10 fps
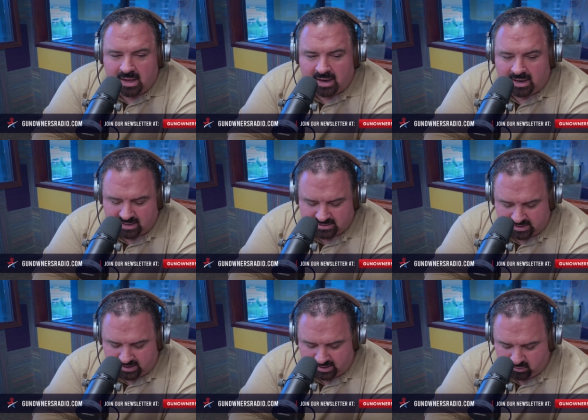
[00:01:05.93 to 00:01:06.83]
And I got to
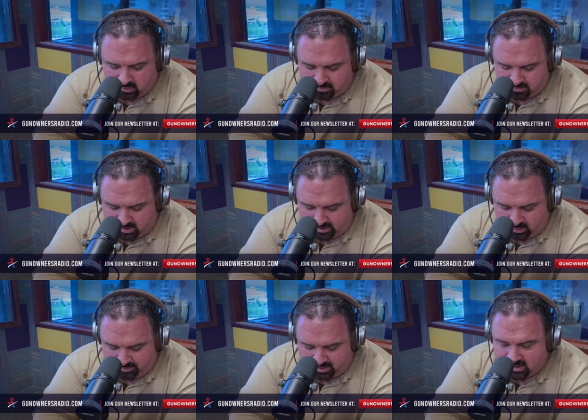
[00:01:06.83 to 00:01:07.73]
tell you, I hope I
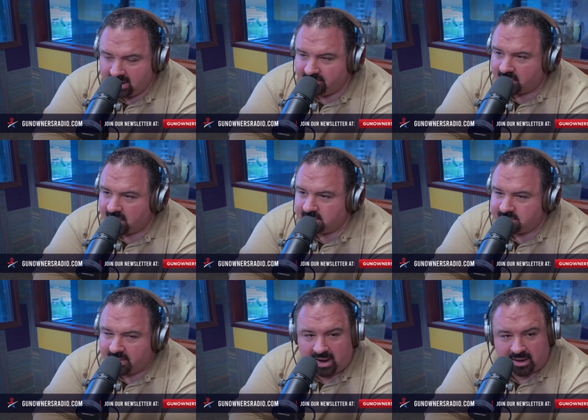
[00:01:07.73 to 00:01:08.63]
hope he never comes
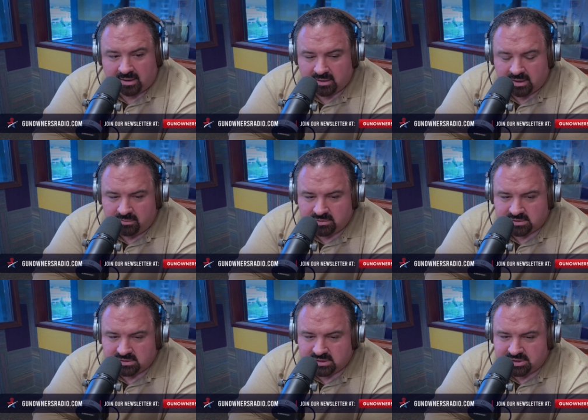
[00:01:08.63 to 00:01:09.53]
back. He was
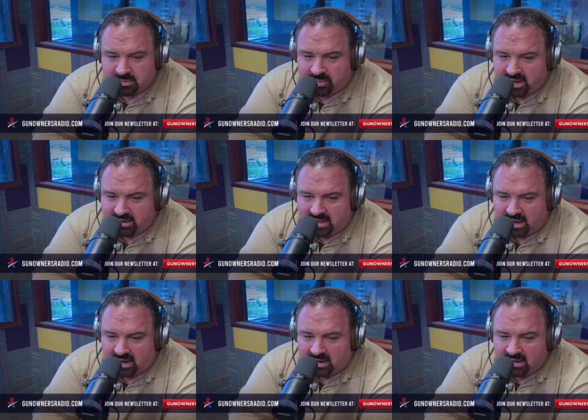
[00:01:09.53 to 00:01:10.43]
a, such a bad
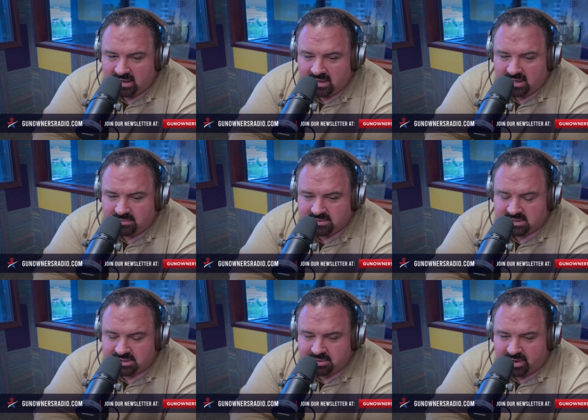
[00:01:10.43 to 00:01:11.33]
guy. He was
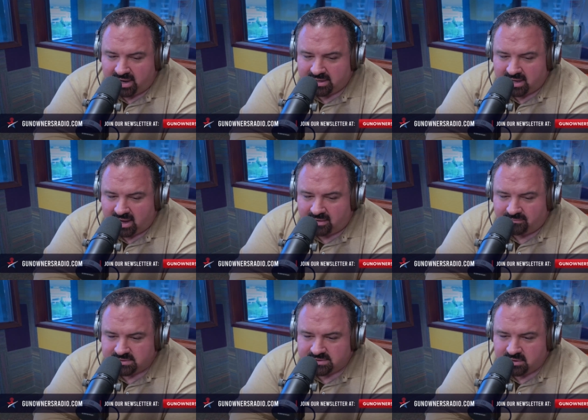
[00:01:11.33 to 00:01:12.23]
such a bad guy
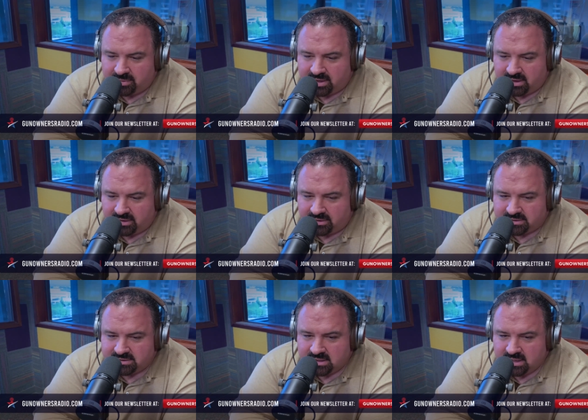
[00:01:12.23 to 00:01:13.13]
for so many years.